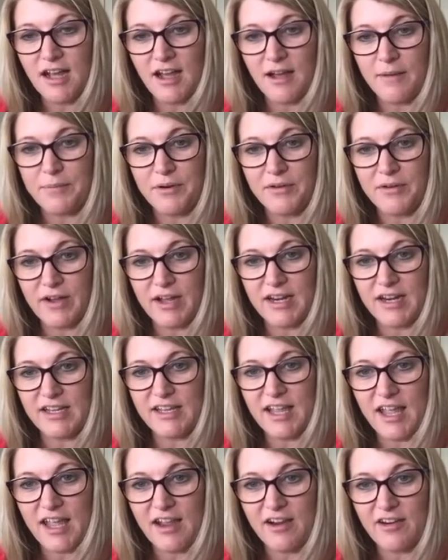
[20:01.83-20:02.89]
providing
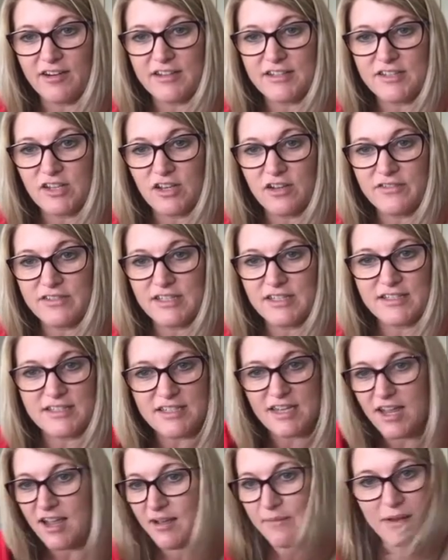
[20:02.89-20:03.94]
care and services
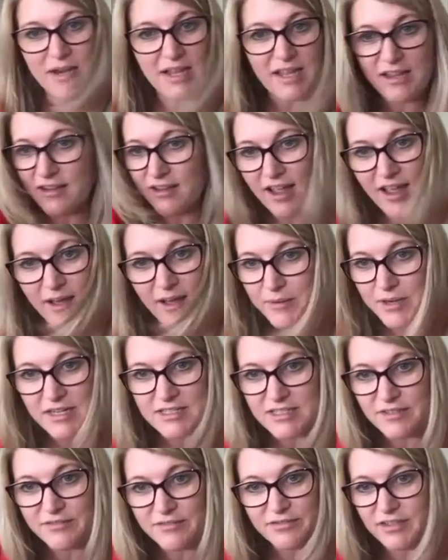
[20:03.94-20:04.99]
to how many
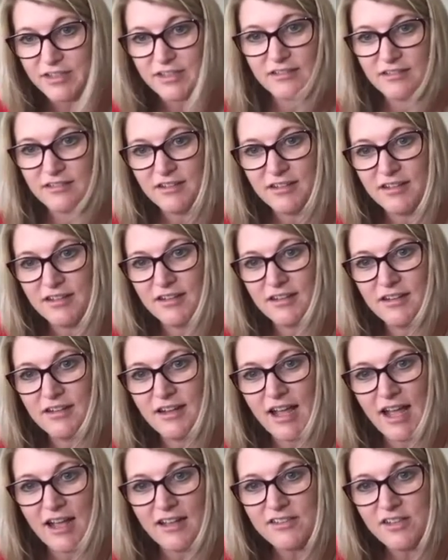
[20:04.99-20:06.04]
different
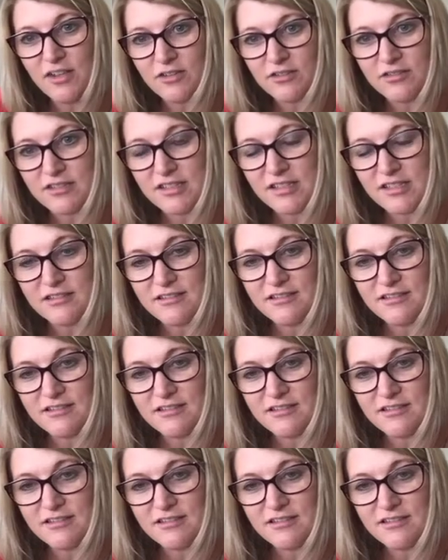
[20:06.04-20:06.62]
households?